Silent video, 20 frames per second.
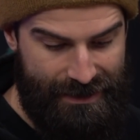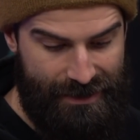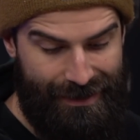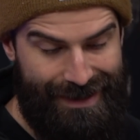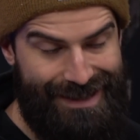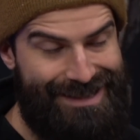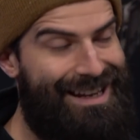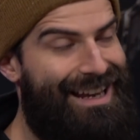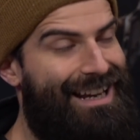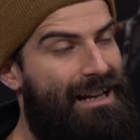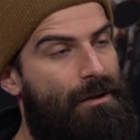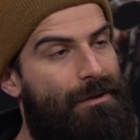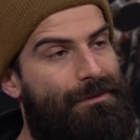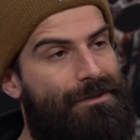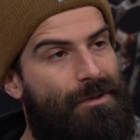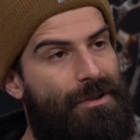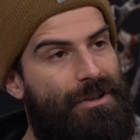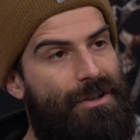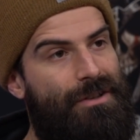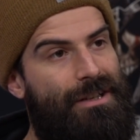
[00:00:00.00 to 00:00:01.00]
So you can take them up
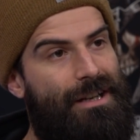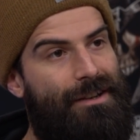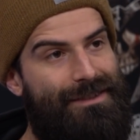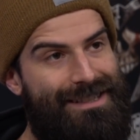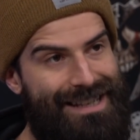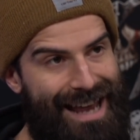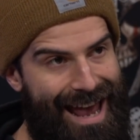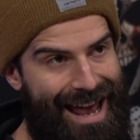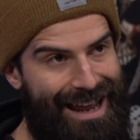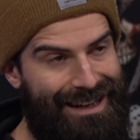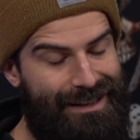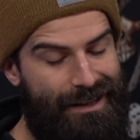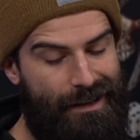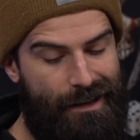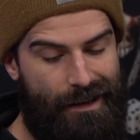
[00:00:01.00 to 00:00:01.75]
to a unit of 10.